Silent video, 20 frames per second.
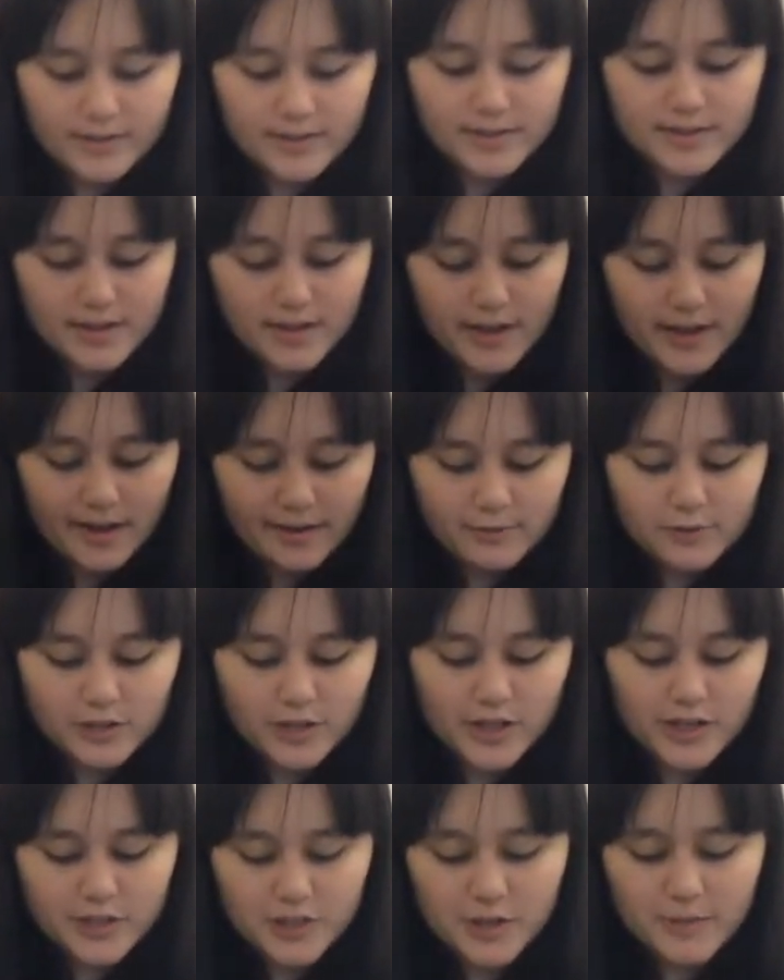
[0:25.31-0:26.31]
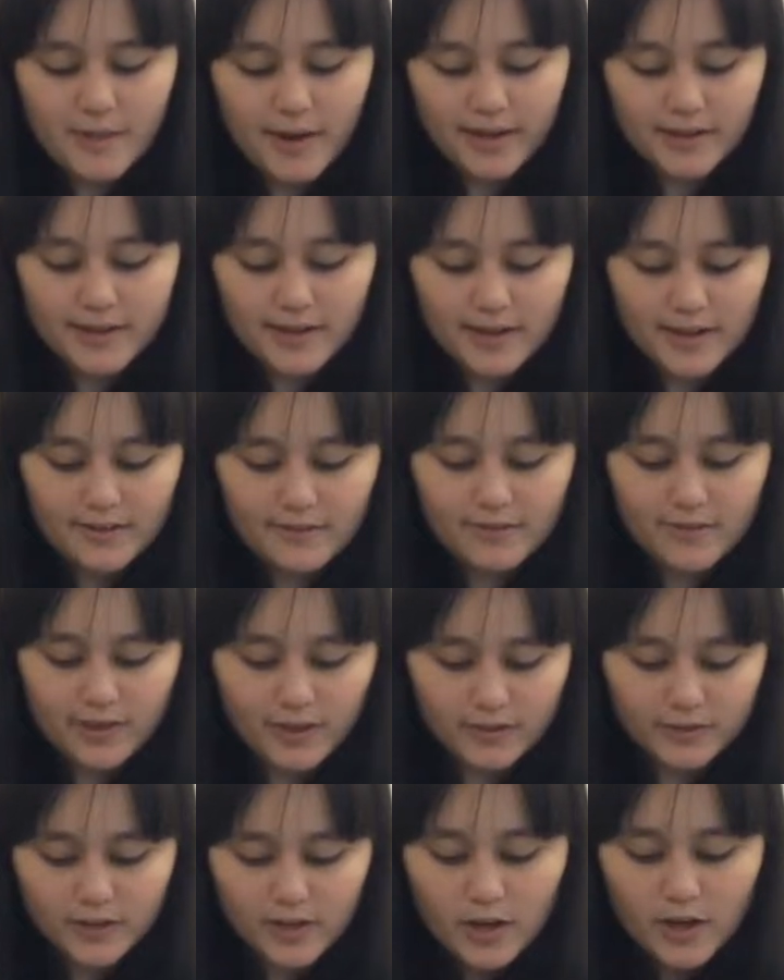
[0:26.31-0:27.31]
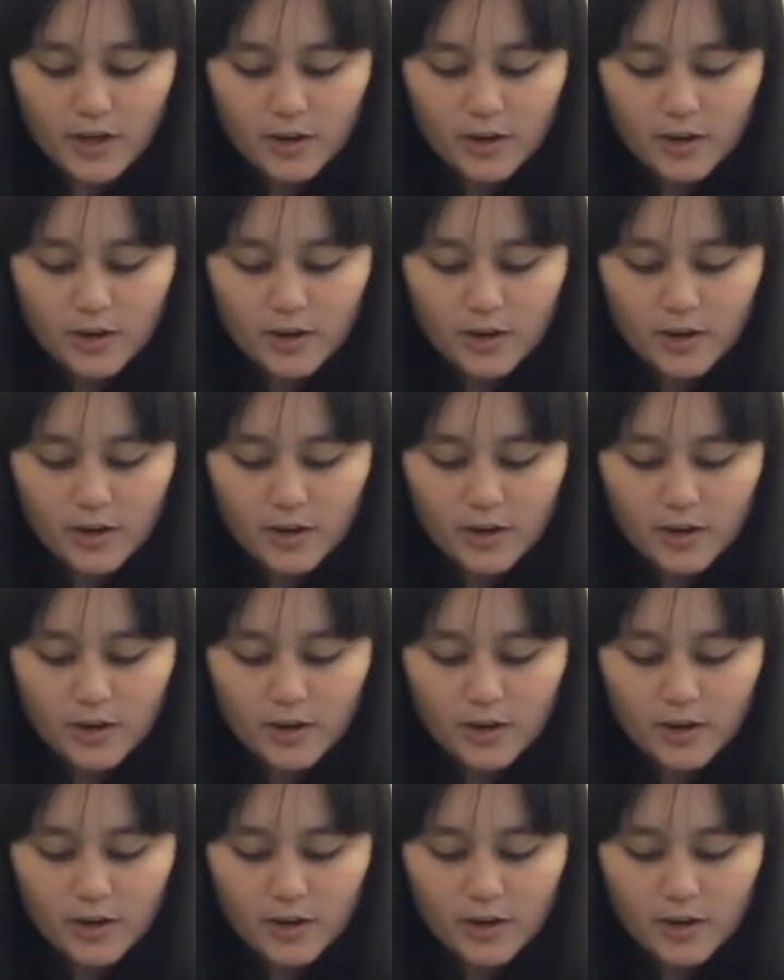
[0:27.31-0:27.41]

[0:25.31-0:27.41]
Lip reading: to see how change in magnetic field